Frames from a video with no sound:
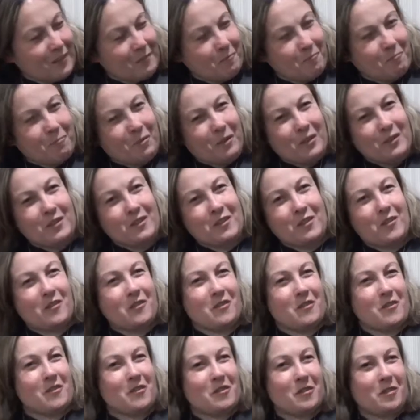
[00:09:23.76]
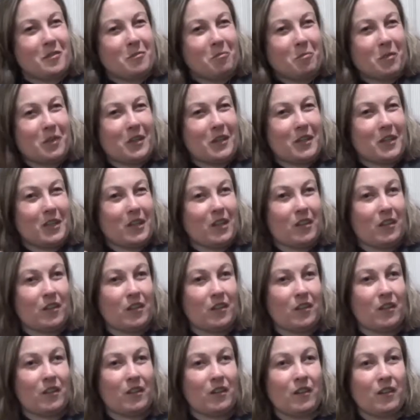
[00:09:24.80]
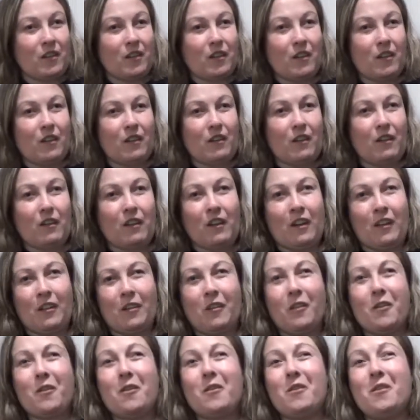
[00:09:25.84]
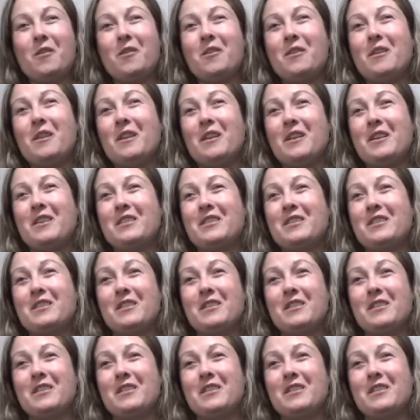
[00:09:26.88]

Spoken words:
being so used to being alone and